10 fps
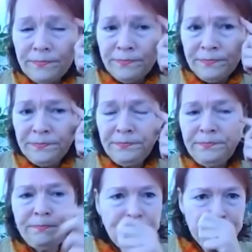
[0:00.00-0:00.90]

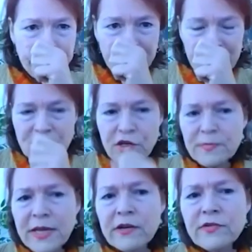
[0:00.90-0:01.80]
excuse
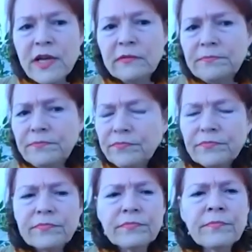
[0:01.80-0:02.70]
me, here's a
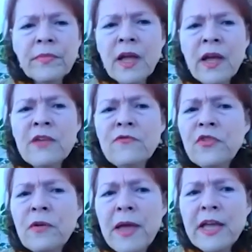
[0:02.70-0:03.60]

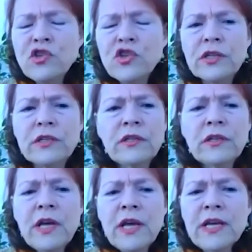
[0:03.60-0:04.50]
inflammation
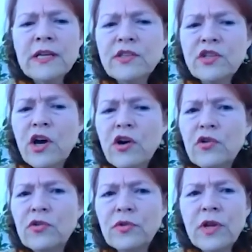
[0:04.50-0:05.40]
is
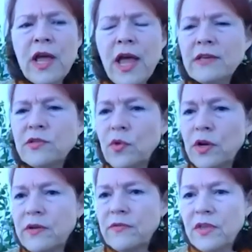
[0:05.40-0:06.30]
known as
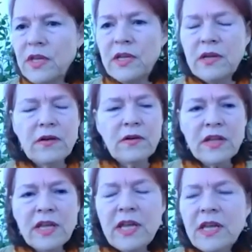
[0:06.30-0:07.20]
one of the
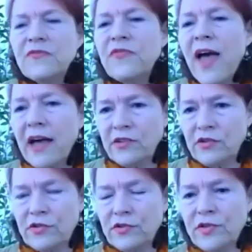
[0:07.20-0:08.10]
key
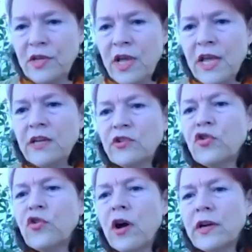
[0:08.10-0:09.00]
factors in
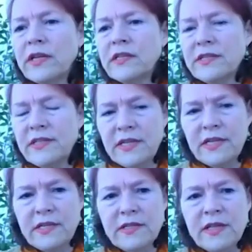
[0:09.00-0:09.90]
chronic
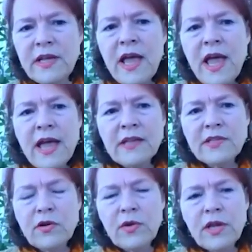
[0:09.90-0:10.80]
disease. And
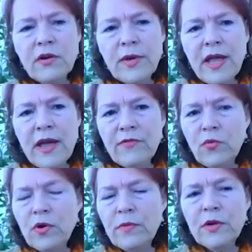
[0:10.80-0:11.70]
so here we have a
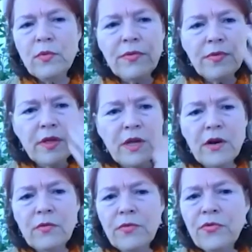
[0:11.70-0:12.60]
woman with, you
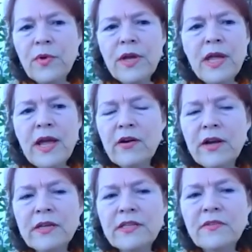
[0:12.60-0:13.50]
know, three
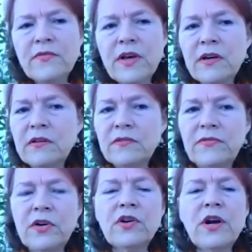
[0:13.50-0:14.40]
areas of, of
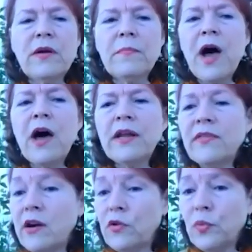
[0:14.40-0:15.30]
her body
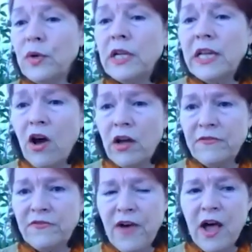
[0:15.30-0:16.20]
that are really
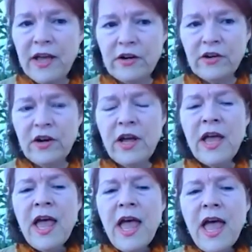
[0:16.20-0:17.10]
on fire.
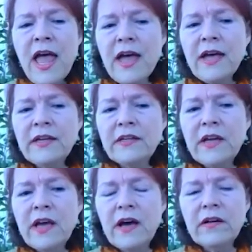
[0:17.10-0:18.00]
And
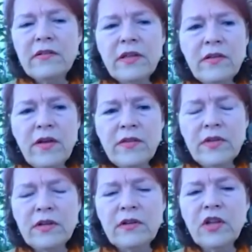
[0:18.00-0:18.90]
uh, on
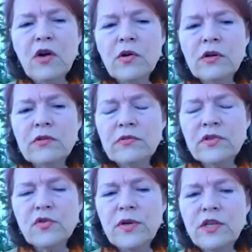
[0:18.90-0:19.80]
the lower
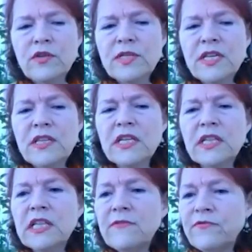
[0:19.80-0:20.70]
screen, you see the
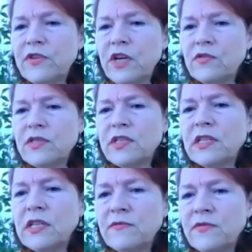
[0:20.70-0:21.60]
lymph nodes. The
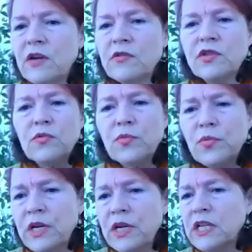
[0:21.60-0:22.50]
lymph nodes are
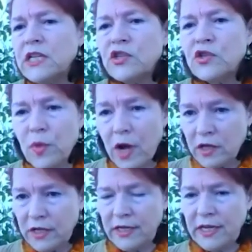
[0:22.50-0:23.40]
really
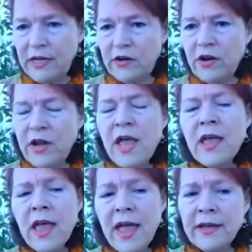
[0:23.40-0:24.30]
struggling here.
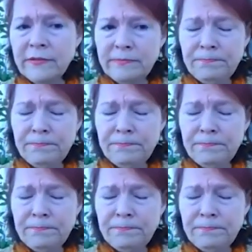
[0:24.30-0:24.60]
And